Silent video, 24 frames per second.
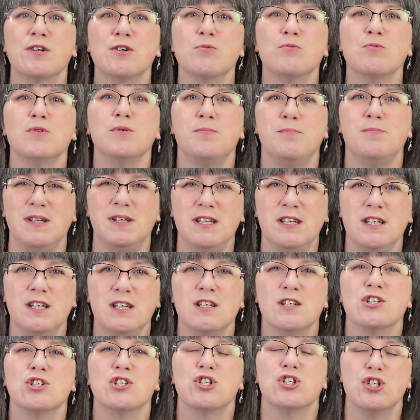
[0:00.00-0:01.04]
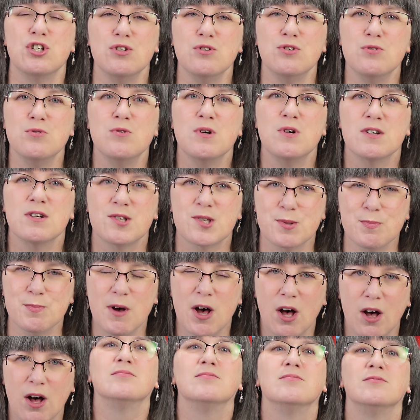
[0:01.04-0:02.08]
will be too
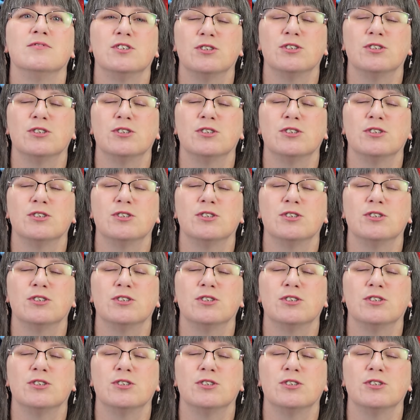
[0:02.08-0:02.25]
small.